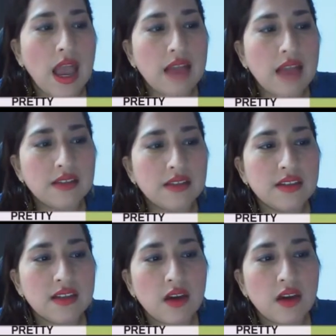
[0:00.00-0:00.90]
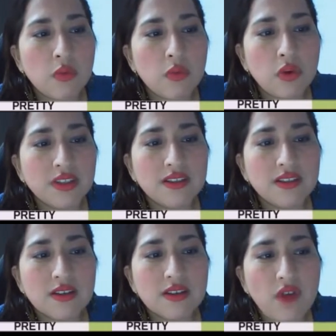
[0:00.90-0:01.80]
Adjectives are words that
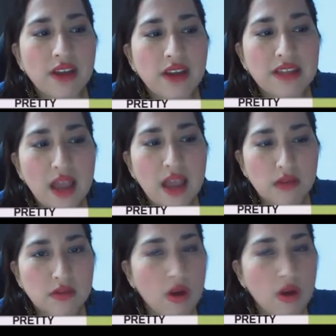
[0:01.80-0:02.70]
describe nouns.